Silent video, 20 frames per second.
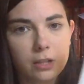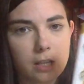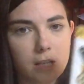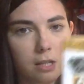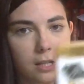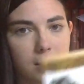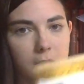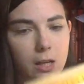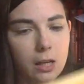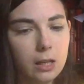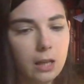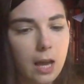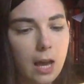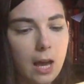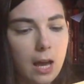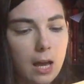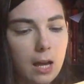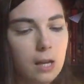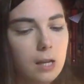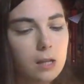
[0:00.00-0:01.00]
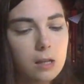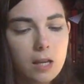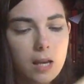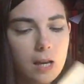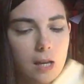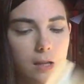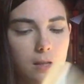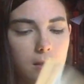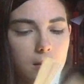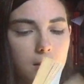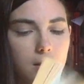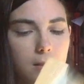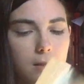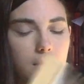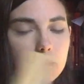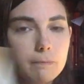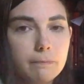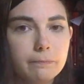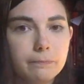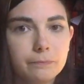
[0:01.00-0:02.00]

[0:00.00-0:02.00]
This is like a kids